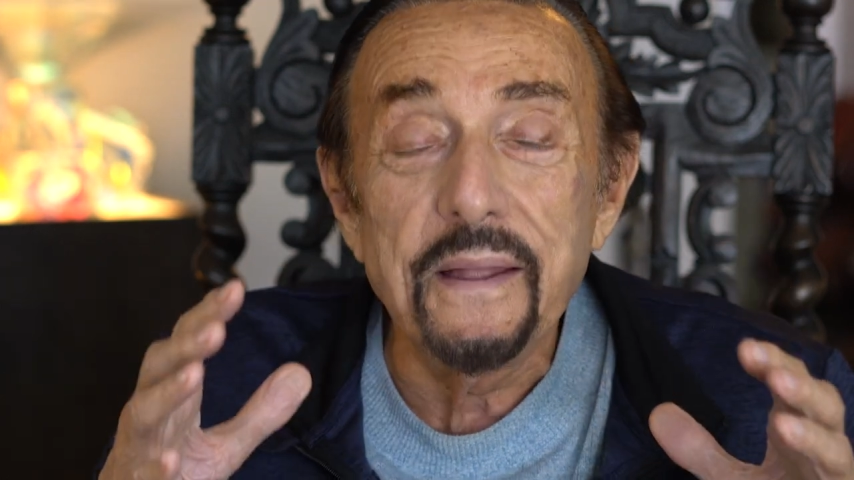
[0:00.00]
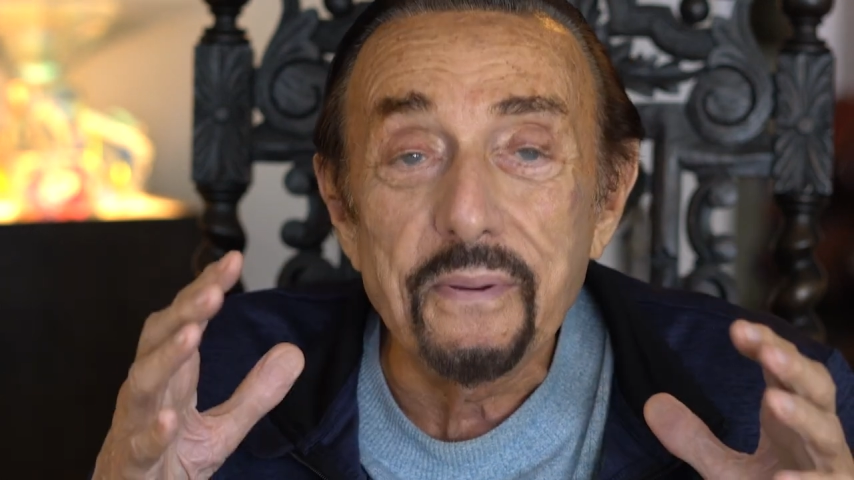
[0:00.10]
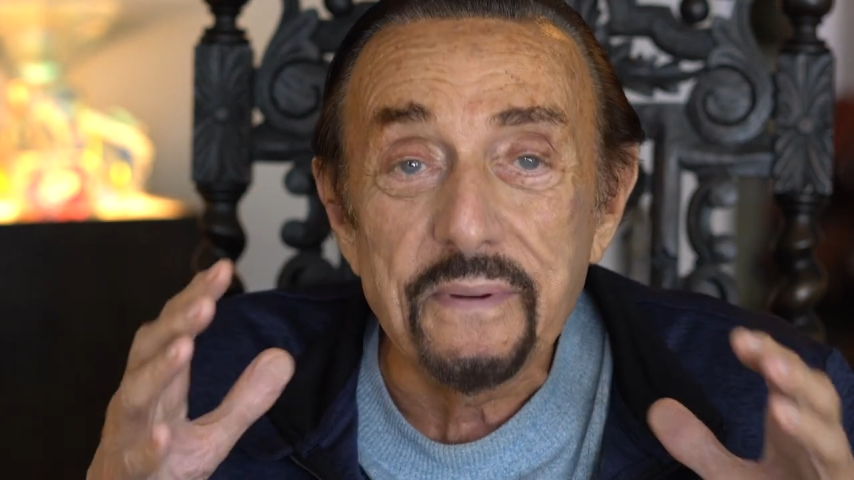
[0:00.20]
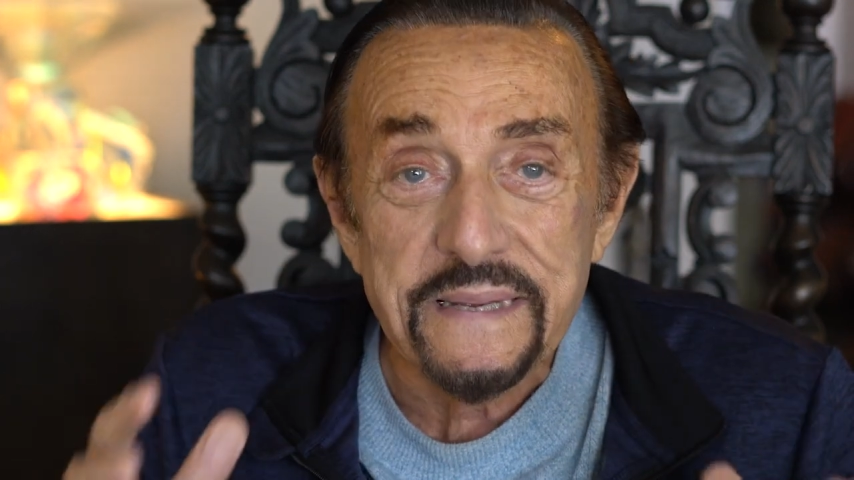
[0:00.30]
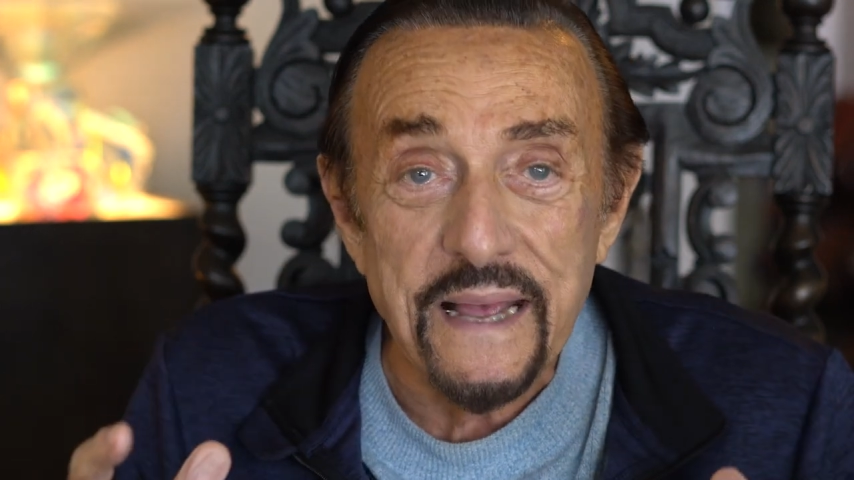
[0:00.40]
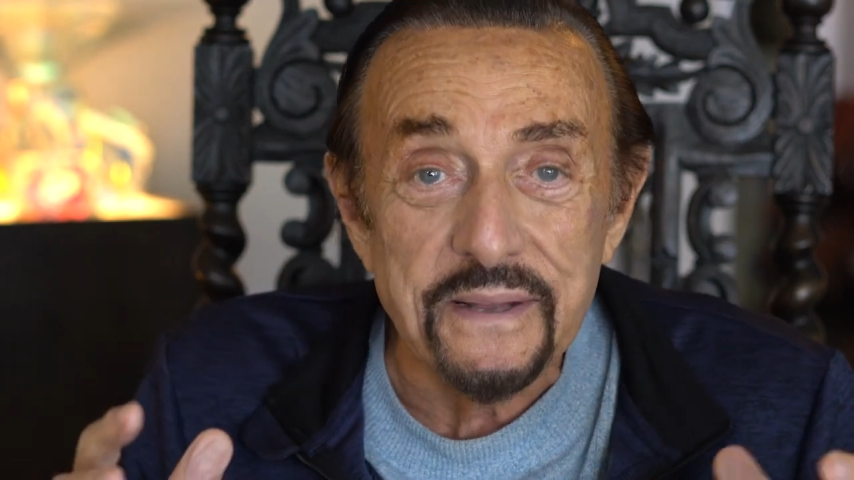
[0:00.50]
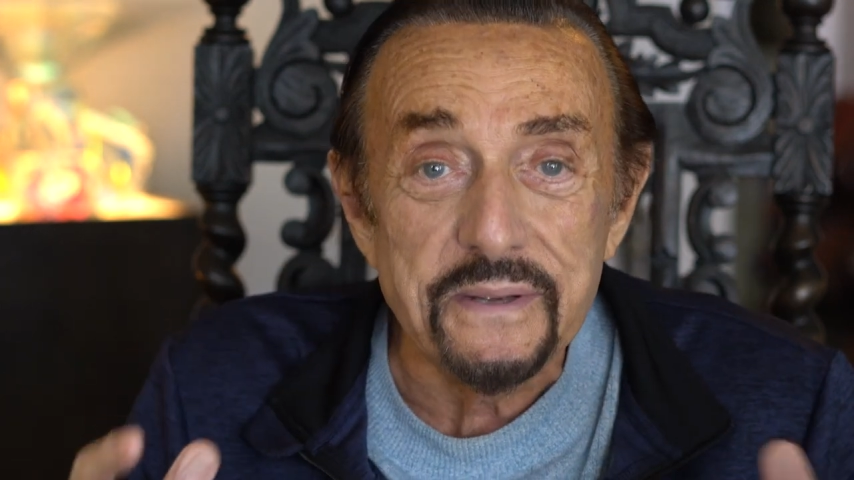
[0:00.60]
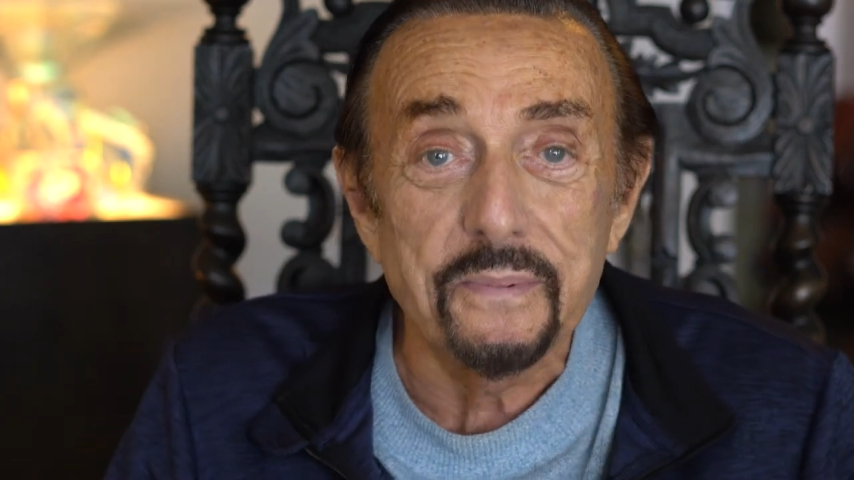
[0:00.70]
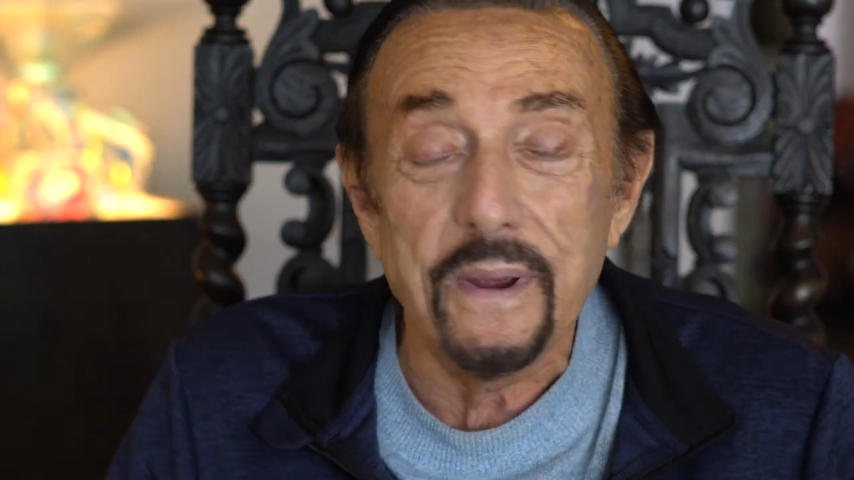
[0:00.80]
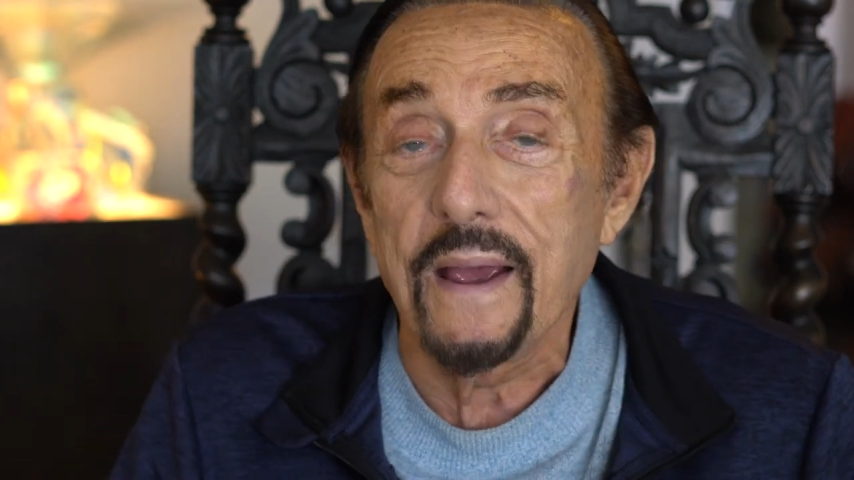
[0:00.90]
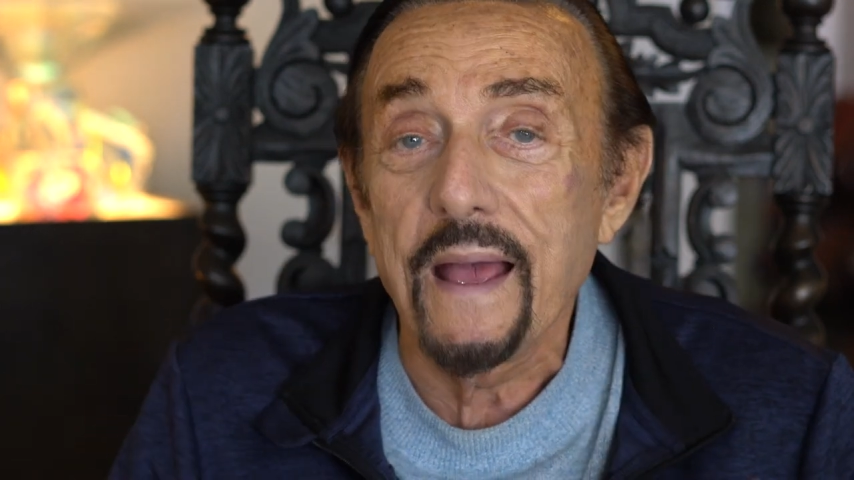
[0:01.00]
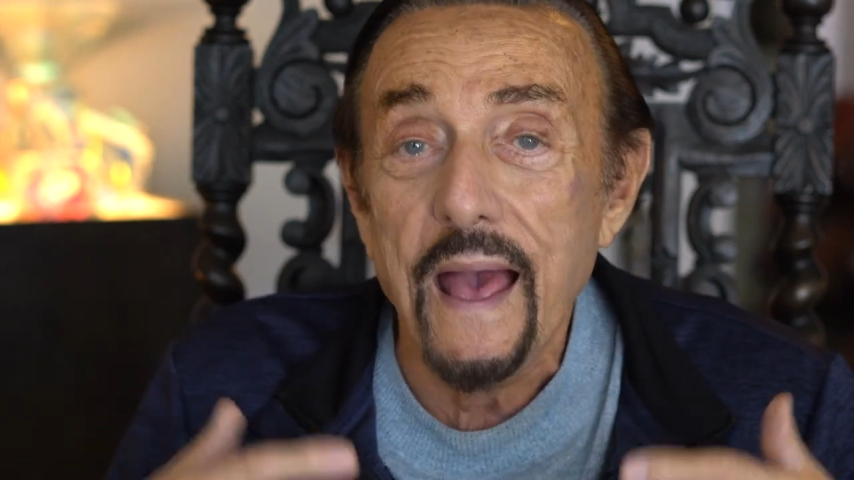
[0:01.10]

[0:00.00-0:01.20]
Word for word: into a sense where